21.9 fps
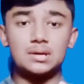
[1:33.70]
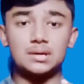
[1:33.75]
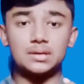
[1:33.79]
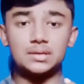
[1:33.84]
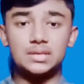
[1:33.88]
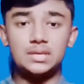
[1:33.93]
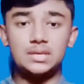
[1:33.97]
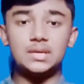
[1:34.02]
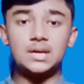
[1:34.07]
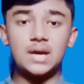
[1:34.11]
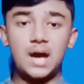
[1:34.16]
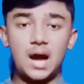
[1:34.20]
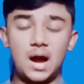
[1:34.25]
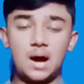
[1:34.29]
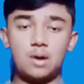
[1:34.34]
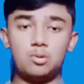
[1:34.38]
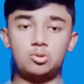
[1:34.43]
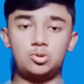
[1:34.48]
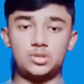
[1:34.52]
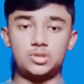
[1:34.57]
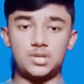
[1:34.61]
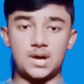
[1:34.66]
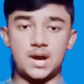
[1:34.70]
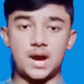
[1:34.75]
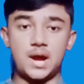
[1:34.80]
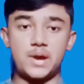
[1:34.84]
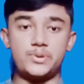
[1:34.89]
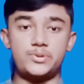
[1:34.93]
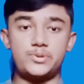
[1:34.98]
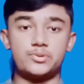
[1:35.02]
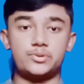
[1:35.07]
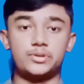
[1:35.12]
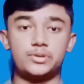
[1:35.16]
kick out a
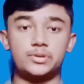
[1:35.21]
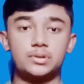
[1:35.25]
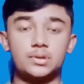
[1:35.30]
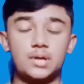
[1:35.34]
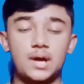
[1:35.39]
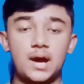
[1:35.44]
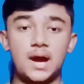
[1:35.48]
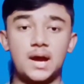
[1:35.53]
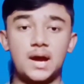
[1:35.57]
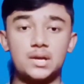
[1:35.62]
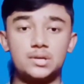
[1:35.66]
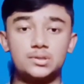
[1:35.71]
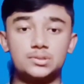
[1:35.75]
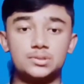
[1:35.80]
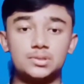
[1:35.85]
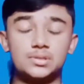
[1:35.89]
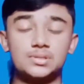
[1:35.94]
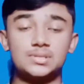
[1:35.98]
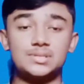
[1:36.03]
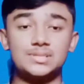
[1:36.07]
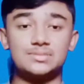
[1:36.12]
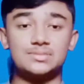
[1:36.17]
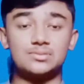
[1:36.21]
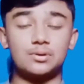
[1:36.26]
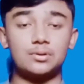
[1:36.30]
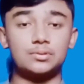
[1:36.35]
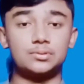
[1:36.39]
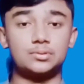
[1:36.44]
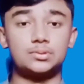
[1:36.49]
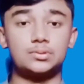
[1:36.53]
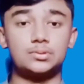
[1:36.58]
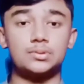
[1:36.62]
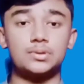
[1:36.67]
hydrogen. Hydrogen is
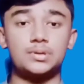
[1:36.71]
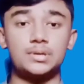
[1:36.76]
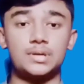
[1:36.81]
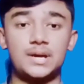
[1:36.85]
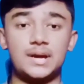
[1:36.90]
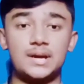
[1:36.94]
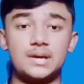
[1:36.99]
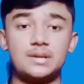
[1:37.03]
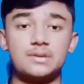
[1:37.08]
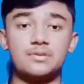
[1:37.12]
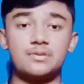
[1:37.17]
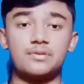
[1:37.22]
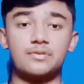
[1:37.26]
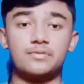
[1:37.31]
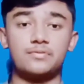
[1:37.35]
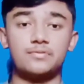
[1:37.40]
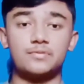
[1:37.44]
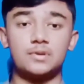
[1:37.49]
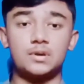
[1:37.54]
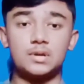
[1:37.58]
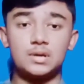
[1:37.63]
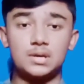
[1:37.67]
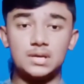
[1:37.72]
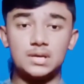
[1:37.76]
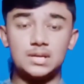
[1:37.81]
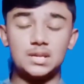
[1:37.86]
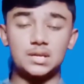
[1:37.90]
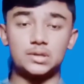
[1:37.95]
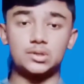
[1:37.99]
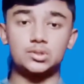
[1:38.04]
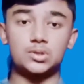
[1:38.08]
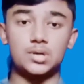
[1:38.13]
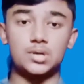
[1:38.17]
also a kind of
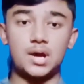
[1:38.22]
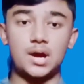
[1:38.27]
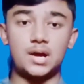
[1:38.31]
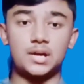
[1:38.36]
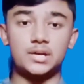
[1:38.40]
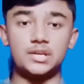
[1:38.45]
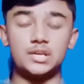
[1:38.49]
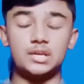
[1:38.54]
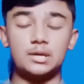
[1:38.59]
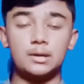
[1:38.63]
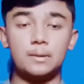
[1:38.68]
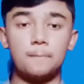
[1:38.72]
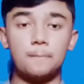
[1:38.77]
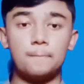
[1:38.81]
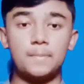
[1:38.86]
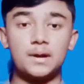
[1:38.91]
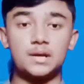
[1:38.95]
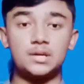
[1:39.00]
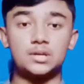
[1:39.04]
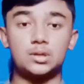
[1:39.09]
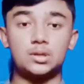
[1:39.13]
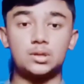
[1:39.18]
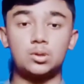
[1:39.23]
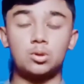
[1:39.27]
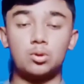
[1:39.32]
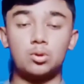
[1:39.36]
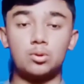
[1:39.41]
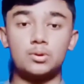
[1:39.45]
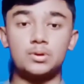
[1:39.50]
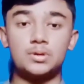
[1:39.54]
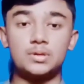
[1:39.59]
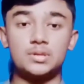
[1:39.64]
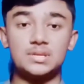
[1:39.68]
electron hungry, but
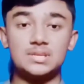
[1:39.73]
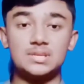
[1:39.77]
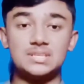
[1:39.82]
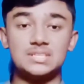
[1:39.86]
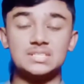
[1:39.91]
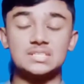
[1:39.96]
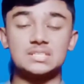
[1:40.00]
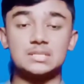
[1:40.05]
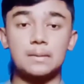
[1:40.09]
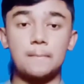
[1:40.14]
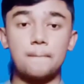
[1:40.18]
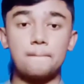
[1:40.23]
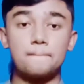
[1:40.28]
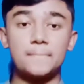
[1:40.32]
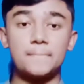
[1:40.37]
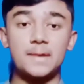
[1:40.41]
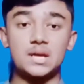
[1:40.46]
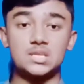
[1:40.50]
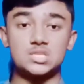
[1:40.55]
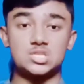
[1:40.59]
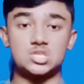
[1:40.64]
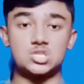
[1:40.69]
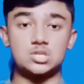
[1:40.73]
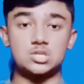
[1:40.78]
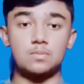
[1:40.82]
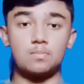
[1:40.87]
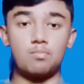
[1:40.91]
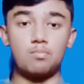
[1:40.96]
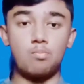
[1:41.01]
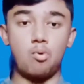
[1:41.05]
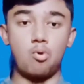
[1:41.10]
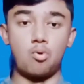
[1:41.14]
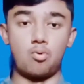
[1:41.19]
chlorine is much
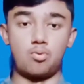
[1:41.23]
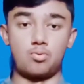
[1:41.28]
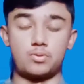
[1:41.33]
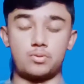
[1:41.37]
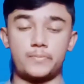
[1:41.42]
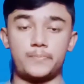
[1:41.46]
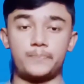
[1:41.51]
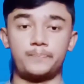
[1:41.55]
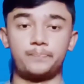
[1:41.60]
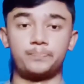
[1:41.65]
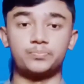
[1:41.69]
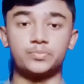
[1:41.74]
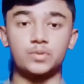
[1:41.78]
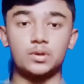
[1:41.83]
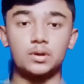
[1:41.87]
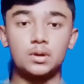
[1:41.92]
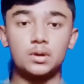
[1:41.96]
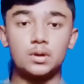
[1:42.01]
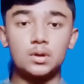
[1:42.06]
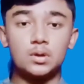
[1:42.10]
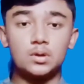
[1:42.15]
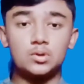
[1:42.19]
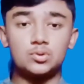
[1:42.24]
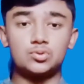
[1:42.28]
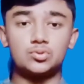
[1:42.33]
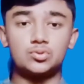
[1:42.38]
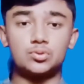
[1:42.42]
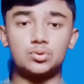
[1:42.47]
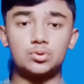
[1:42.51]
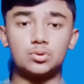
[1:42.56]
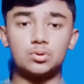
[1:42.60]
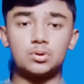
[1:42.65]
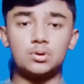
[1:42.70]
more.
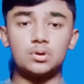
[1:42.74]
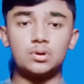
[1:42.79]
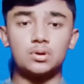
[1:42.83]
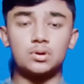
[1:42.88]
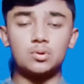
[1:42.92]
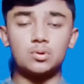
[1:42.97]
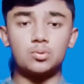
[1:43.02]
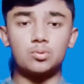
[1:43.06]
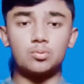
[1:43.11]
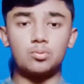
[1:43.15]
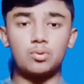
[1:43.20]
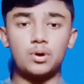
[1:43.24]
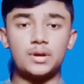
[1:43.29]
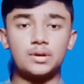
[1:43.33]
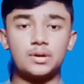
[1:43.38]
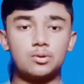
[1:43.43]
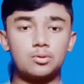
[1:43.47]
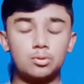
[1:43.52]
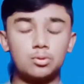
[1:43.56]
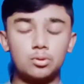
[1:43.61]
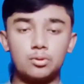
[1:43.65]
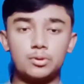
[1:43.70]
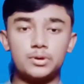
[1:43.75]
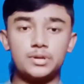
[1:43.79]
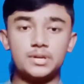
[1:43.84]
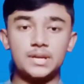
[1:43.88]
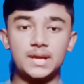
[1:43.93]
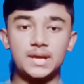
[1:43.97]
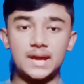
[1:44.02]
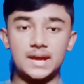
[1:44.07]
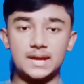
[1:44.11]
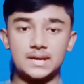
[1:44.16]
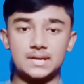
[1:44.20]
So when chlorine
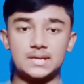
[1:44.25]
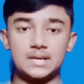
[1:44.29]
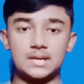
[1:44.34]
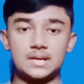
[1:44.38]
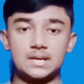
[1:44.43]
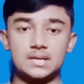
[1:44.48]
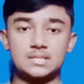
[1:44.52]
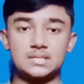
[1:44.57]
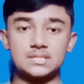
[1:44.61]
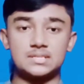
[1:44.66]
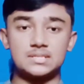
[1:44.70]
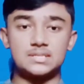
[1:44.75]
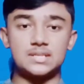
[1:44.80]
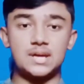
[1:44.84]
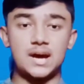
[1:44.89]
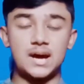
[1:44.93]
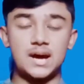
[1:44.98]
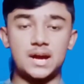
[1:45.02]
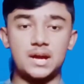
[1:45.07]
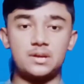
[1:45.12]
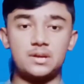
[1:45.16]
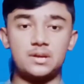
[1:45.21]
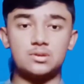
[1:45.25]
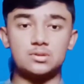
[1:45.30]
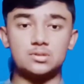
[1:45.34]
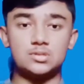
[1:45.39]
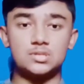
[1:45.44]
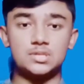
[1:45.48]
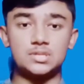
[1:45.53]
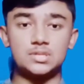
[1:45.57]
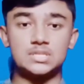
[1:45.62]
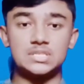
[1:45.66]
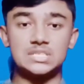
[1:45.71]
enters, the
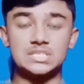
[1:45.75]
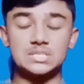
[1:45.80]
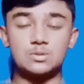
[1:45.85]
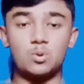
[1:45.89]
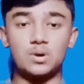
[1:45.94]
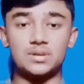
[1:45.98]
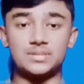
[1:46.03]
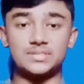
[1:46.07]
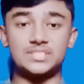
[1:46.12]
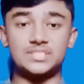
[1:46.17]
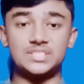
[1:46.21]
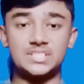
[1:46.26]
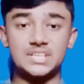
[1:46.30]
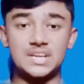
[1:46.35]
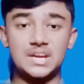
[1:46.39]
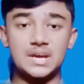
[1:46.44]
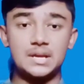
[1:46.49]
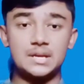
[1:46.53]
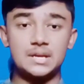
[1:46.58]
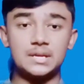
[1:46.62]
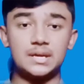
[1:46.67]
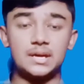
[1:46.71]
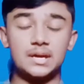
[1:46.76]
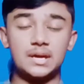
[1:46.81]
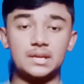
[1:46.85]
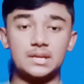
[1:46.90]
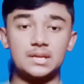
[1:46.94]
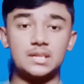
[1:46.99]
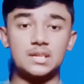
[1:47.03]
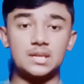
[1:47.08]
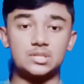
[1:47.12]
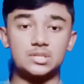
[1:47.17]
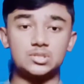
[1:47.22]
hydrogen was sharing an
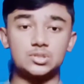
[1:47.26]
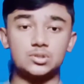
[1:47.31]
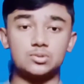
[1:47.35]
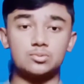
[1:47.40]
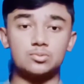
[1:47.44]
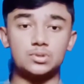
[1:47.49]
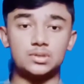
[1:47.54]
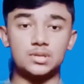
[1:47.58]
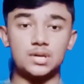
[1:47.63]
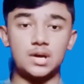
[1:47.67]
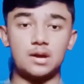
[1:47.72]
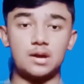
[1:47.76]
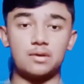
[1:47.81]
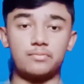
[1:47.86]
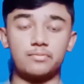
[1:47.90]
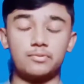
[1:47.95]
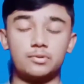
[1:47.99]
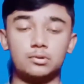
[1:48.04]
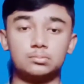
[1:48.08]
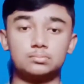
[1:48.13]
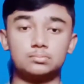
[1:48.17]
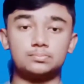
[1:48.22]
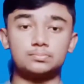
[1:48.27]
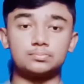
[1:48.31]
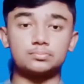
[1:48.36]
electron with carbon.